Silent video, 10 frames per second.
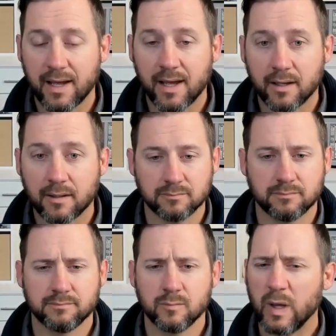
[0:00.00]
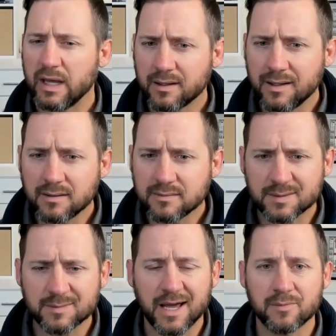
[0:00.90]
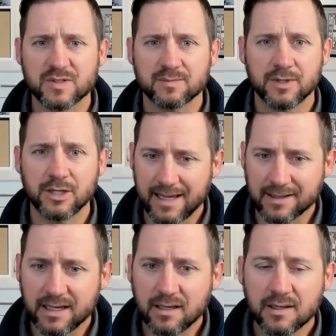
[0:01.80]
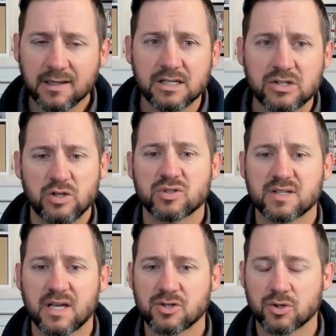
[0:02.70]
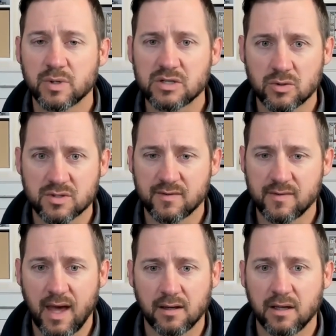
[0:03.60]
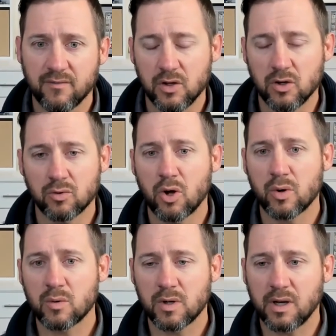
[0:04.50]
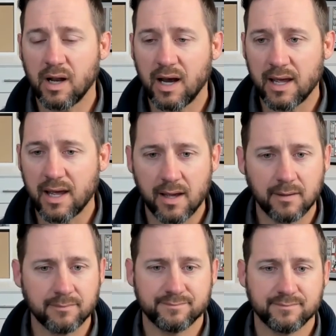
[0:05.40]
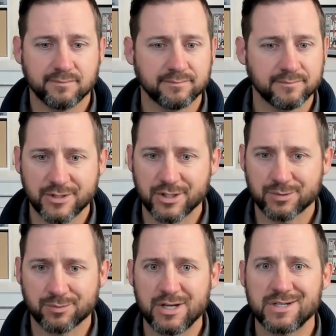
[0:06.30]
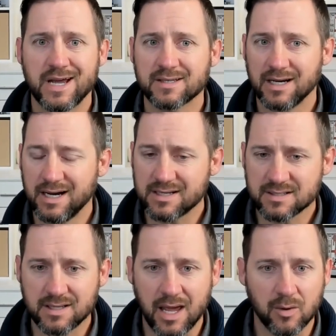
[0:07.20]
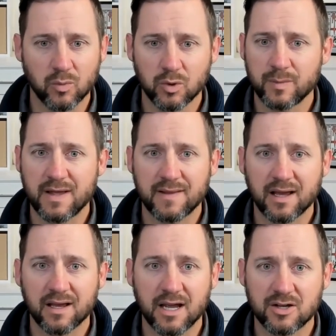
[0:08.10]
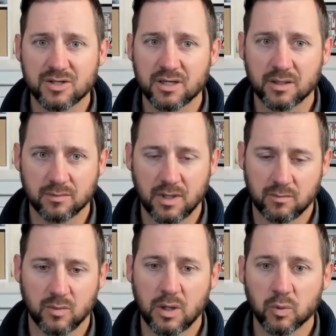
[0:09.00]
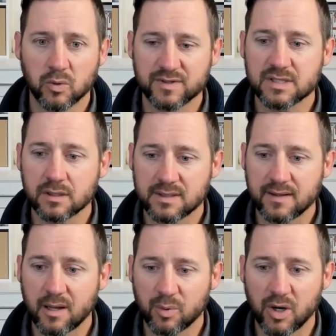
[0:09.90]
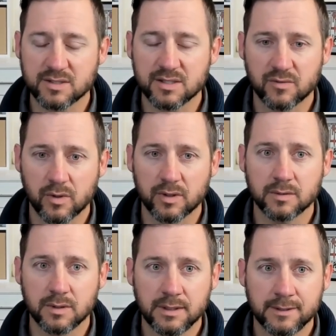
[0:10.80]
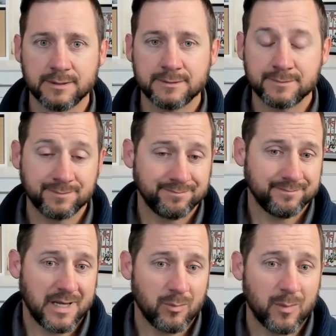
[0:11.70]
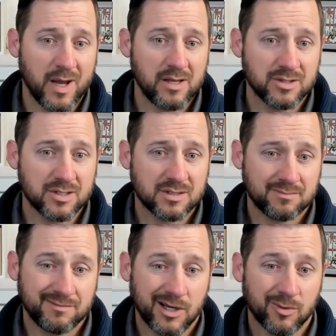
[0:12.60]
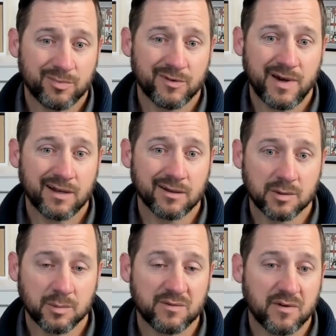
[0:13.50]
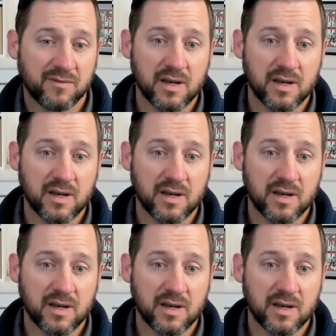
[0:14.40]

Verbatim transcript: IA weekly, sometimes daily. Use us as your resource for that. If you don't know anyone at IA, just reach out to us and we'll make that connection and, and we'll facilitate that process for you. And we might just help provide a little bit of a